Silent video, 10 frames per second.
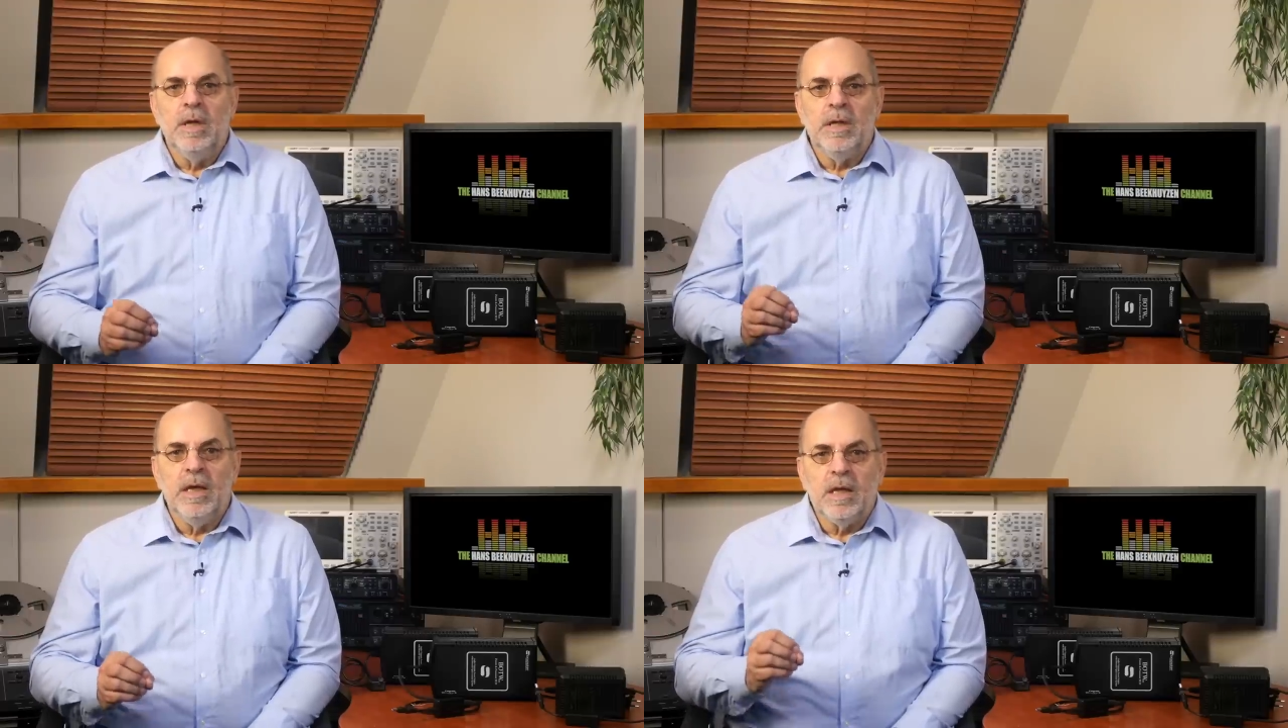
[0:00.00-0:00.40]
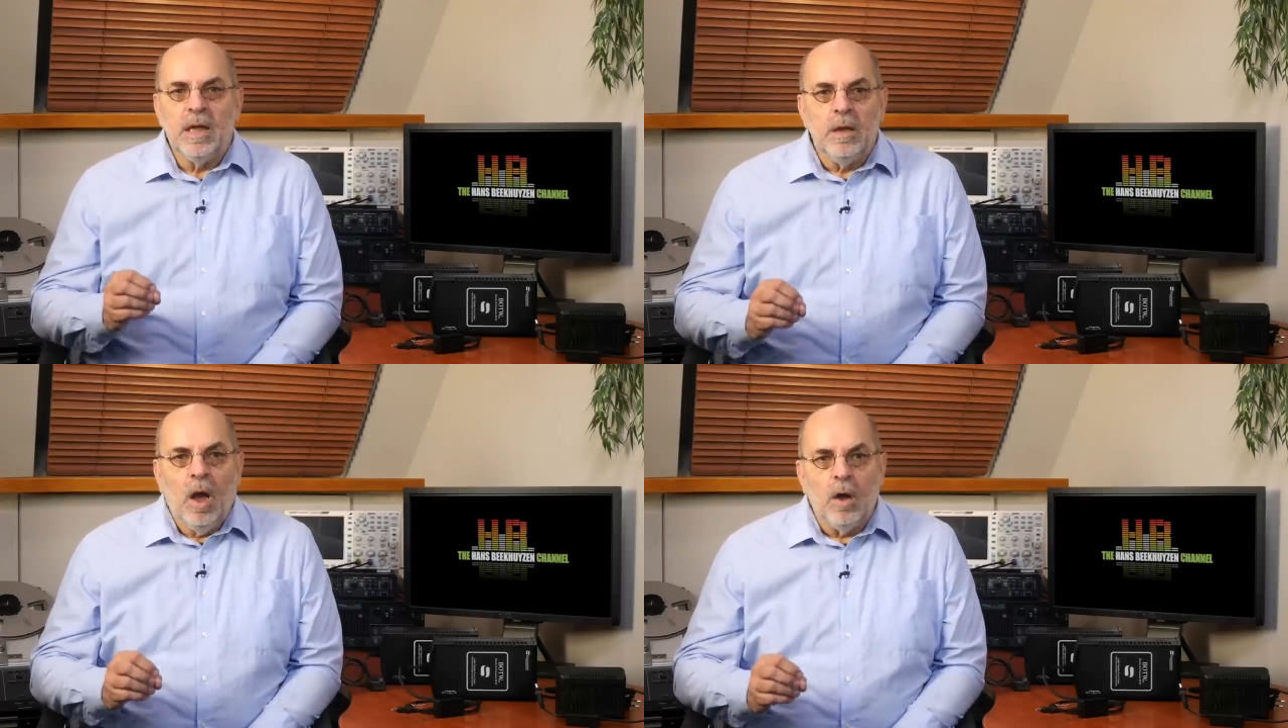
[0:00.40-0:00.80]
they
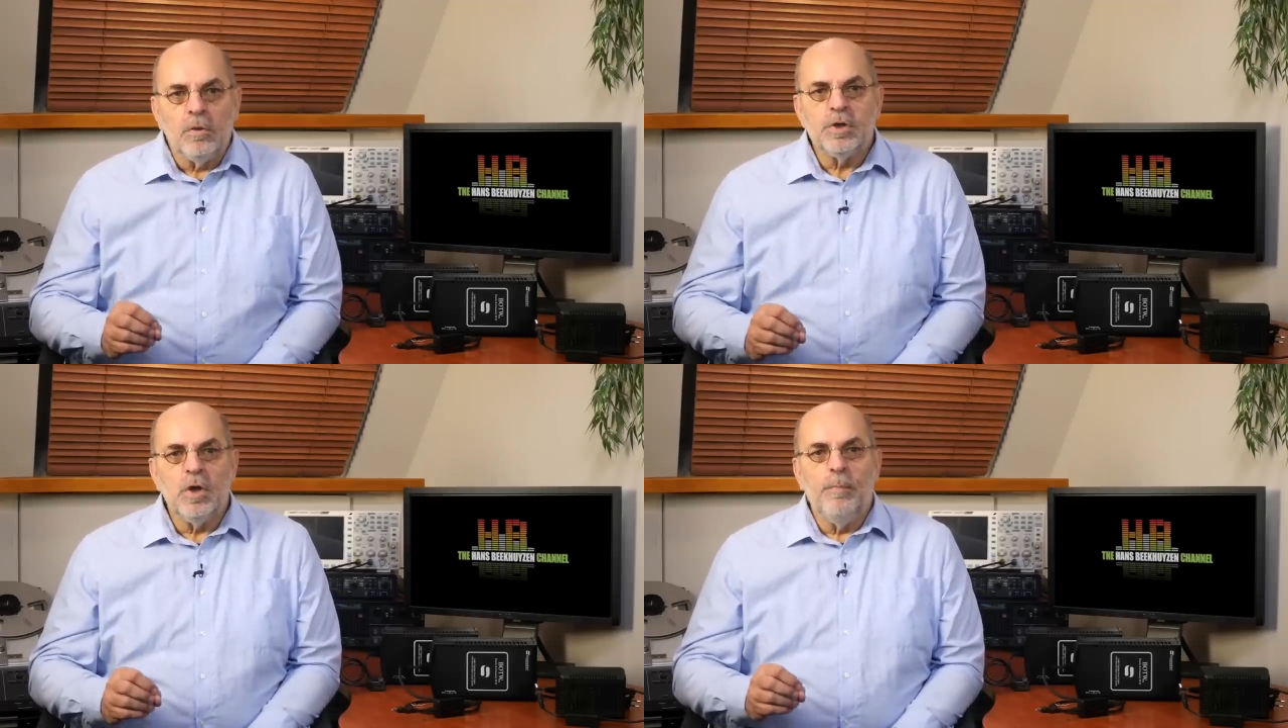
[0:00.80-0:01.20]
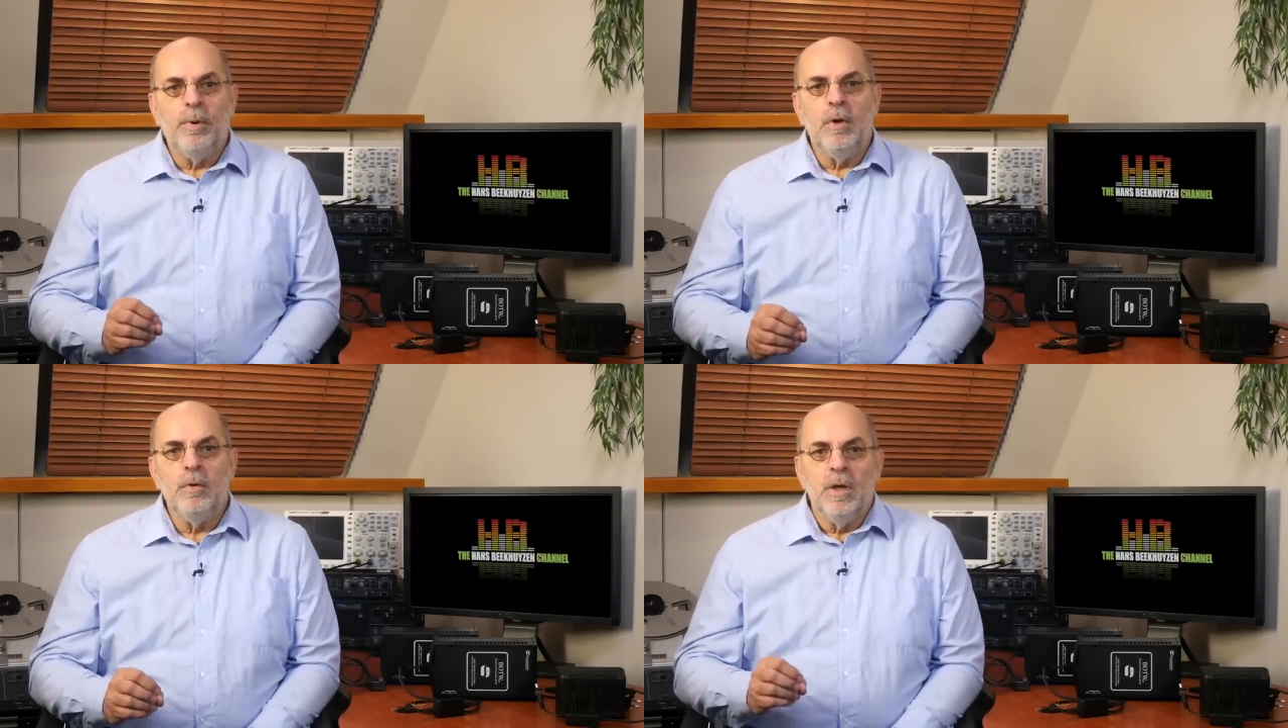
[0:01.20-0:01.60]
can also
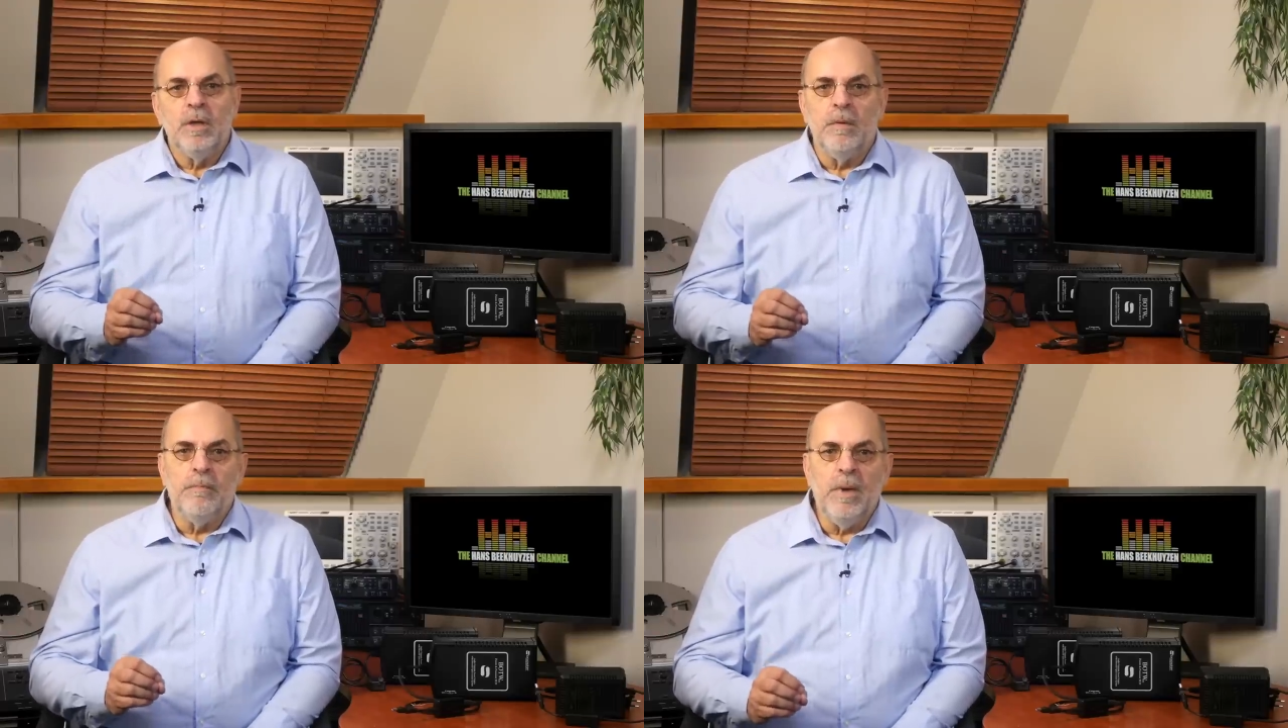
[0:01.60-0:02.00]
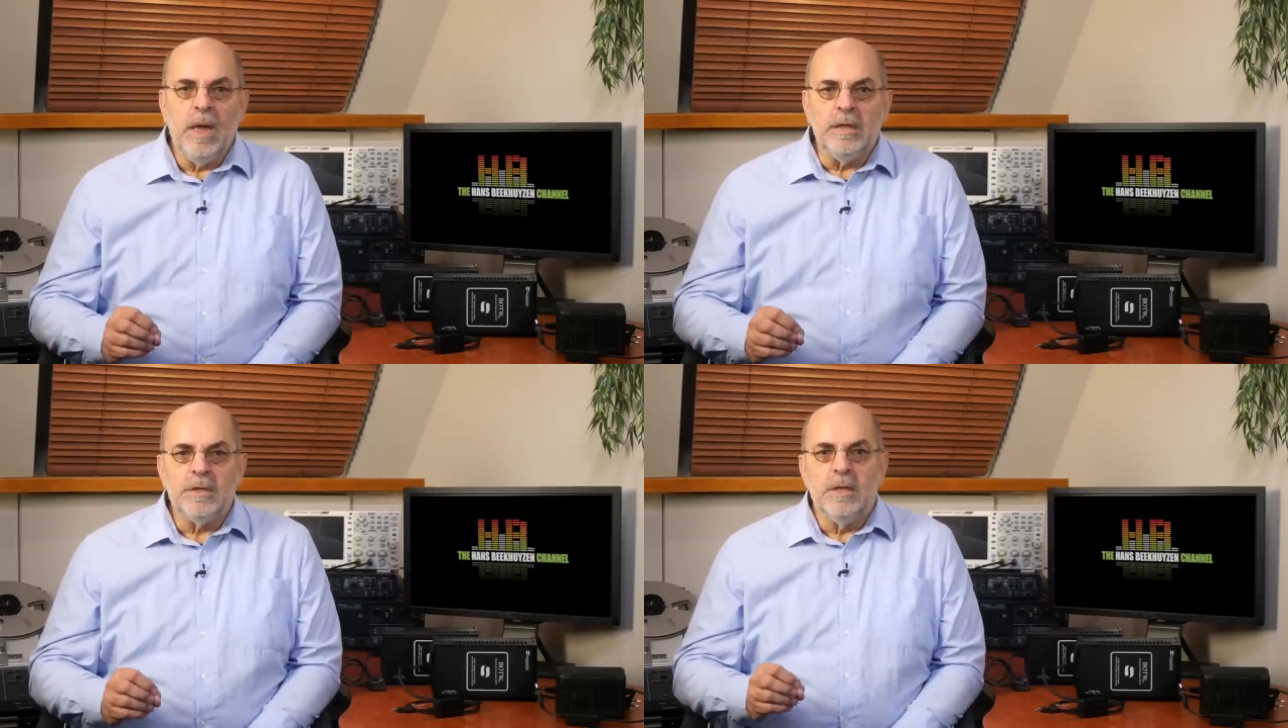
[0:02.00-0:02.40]
pollute the
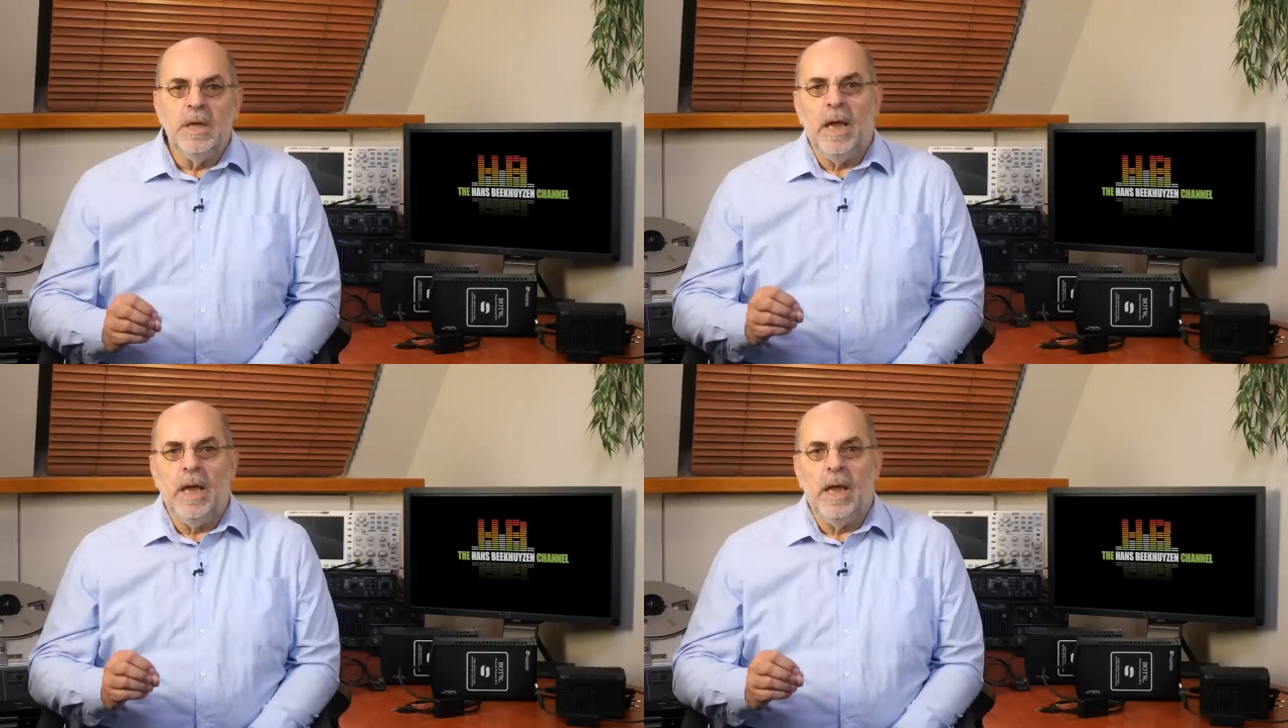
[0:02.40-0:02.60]
mains